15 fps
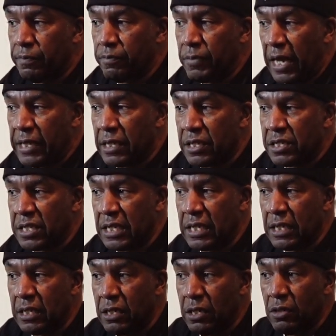I didn't
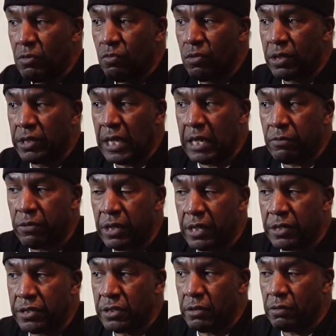see what they were
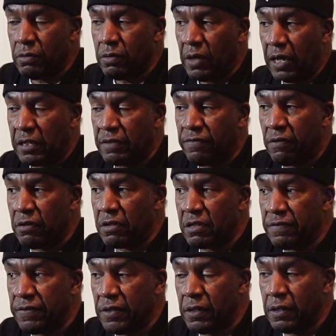into as far as
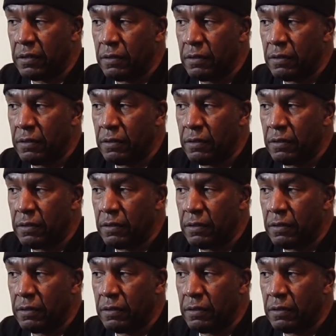fun.